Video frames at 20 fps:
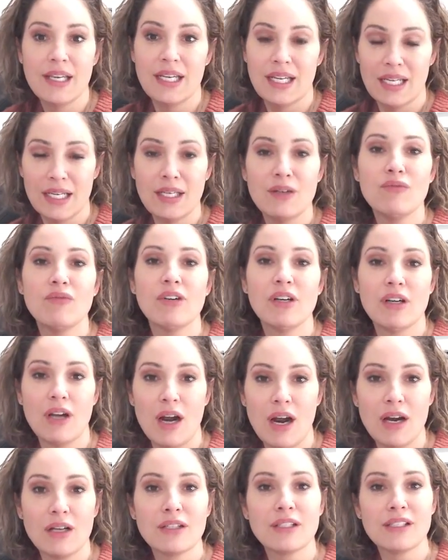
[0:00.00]
in
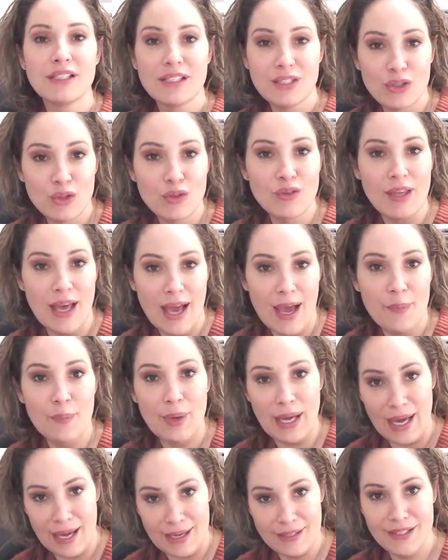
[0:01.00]
regards to that
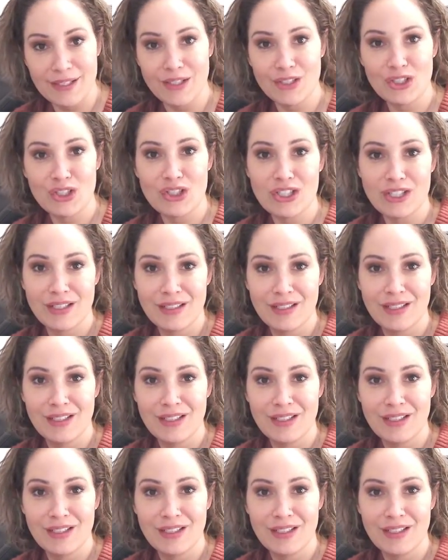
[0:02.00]
passage.